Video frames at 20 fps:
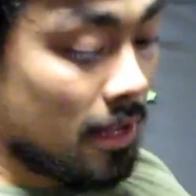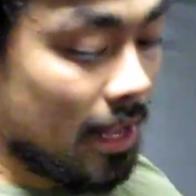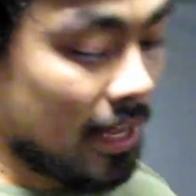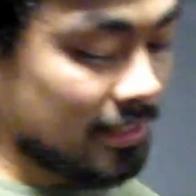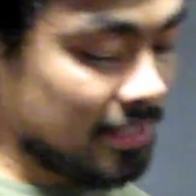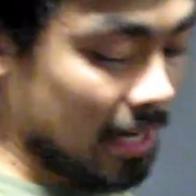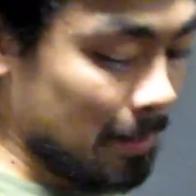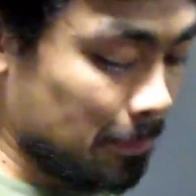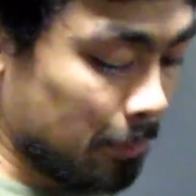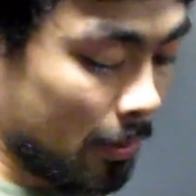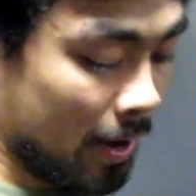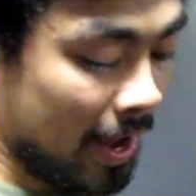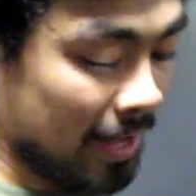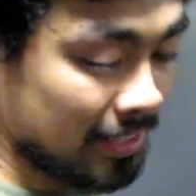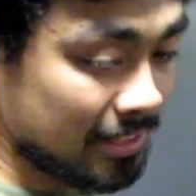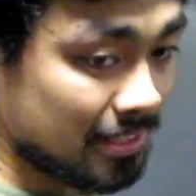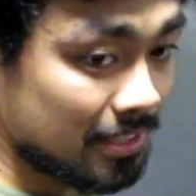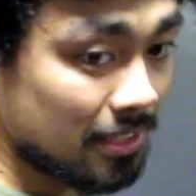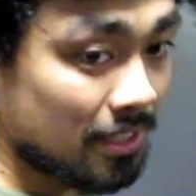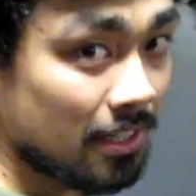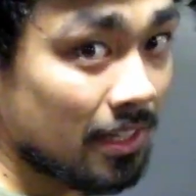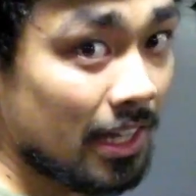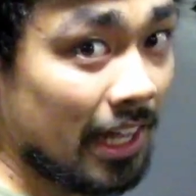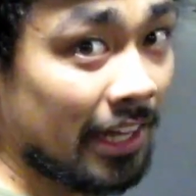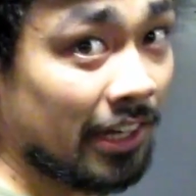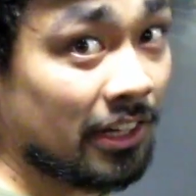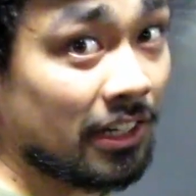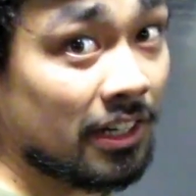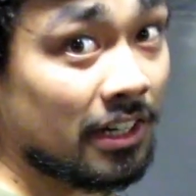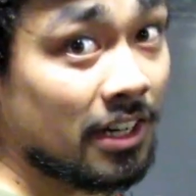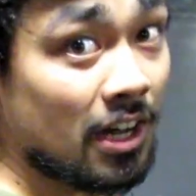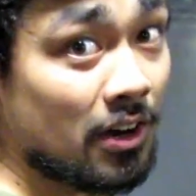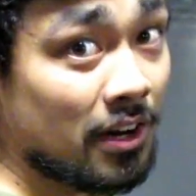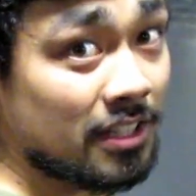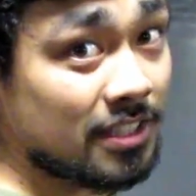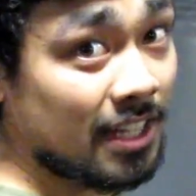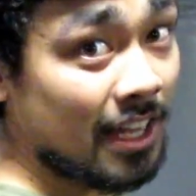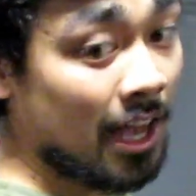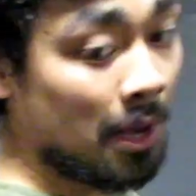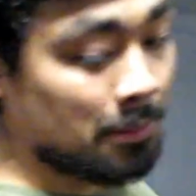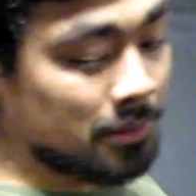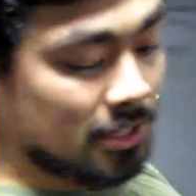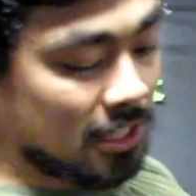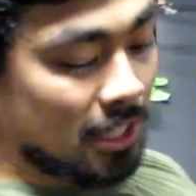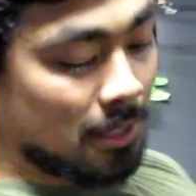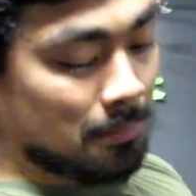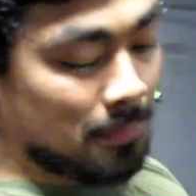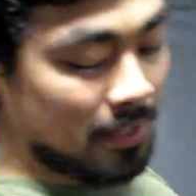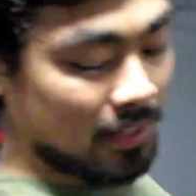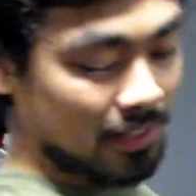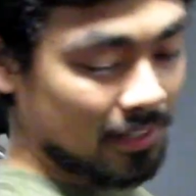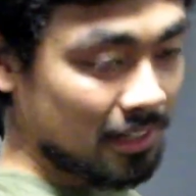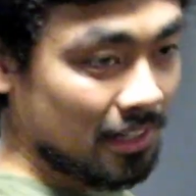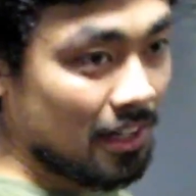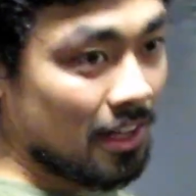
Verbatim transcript: As I press. And you're gonna notice it helps keep me